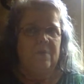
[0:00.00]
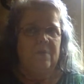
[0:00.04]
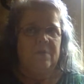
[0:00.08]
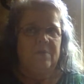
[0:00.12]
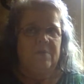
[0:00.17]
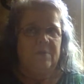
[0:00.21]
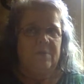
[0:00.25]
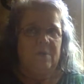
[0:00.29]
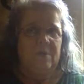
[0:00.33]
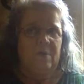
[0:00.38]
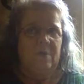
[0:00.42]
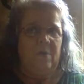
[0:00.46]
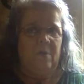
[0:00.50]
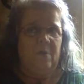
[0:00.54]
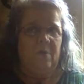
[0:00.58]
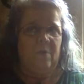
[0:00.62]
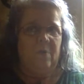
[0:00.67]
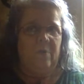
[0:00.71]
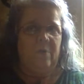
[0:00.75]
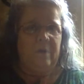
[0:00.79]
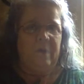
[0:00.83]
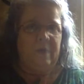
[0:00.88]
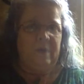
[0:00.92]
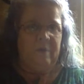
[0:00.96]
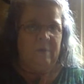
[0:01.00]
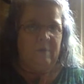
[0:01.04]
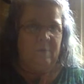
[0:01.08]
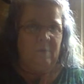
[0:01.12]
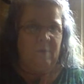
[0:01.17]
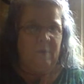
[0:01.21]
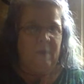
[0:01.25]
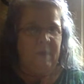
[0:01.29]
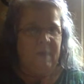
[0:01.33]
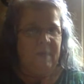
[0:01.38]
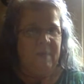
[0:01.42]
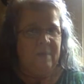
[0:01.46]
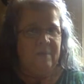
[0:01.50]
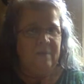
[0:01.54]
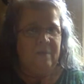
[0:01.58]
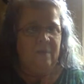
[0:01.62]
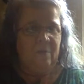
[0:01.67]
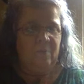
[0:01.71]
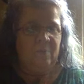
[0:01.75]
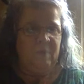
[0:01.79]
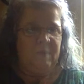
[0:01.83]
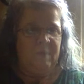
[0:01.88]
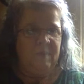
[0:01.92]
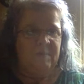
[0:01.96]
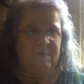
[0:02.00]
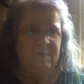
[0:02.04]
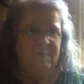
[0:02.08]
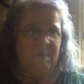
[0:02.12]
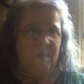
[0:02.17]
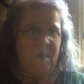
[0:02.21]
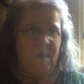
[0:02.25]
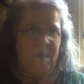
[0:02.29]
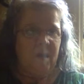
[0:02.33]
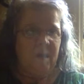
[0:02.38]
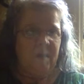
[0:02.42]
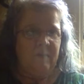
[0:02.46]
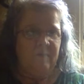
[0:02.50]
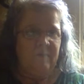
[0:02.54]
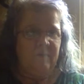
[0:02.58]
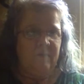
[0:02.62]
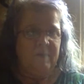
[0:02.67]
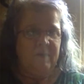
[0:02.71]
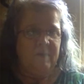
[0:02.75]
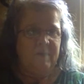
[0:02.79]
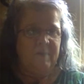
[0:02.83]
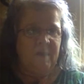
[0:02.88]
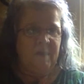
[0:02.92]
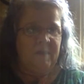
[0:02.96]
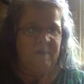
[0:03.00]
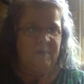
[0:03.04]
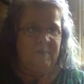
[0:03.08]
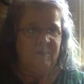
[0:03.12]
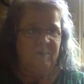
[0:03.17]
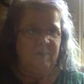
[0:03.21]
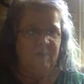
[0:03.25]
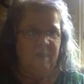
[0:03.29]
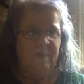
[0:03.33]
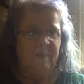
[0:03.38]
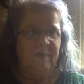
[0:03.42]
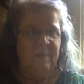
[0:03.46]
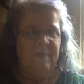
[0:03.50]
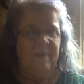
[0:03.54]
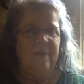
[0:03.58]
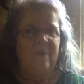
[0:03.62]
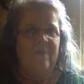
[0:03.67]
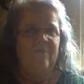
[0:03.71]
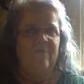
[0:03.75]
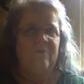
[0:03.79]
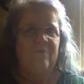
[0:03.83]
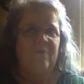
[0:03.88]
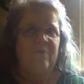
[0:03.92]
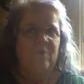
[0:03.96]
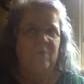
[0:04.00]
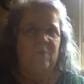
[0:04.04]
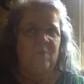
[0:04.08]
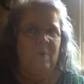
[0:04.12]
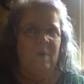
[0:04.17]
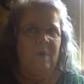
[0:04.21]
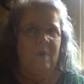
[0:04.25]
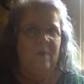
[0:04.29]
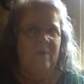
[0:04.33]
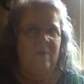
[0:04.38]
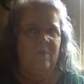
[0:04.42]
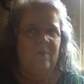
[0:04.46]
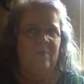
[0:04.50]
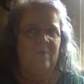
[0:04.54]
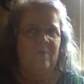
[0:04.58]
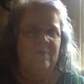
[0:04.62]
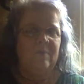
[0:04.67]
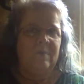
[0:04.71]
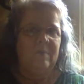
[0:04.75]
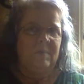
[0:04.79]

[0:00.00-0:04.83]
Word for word: So here, when I get done with this live and decide to shut it down for a while,